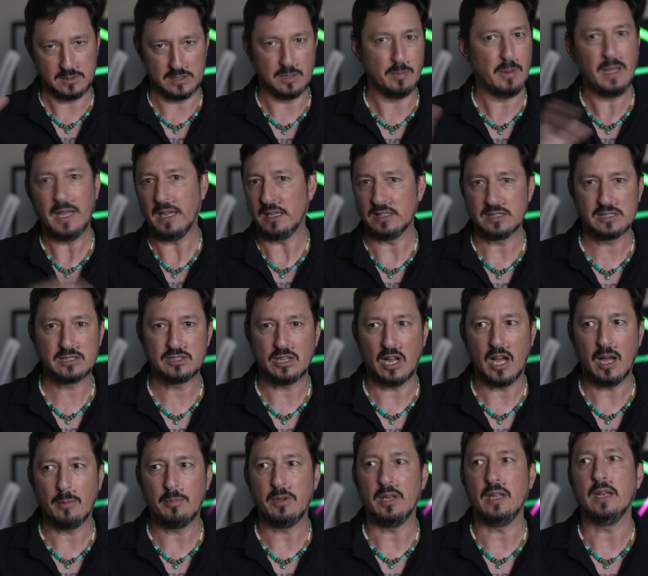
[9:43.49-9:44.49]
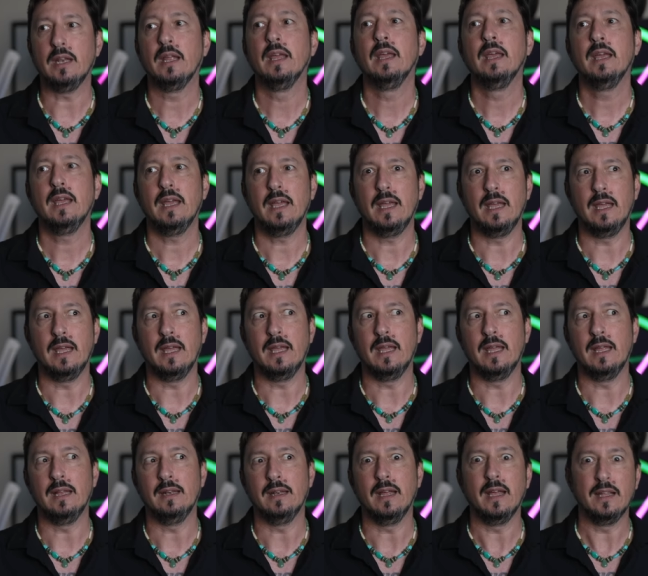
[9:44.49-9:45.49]
The bank stopped it
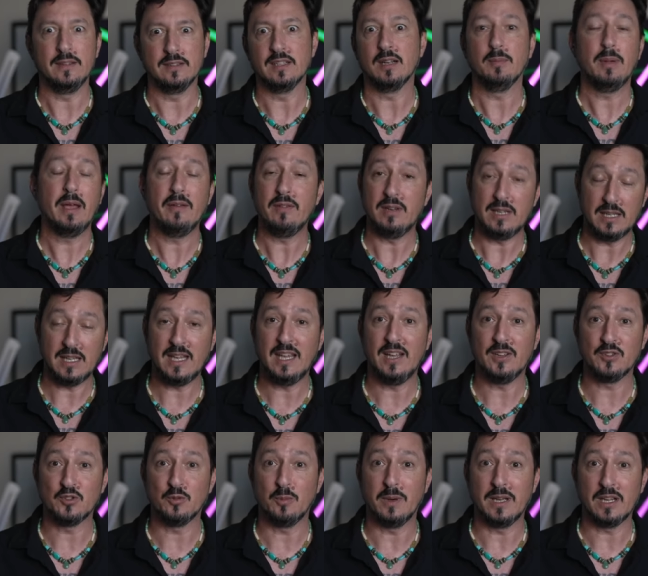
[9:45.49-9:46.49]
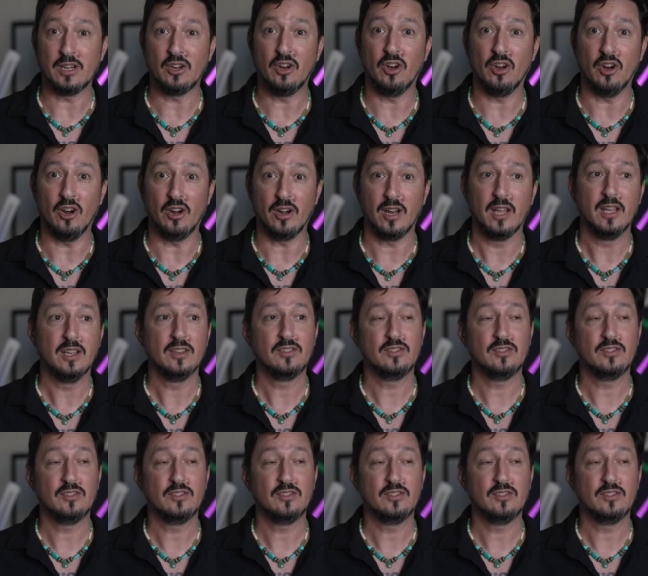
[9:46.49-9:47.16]
and ended up having to cancel my card.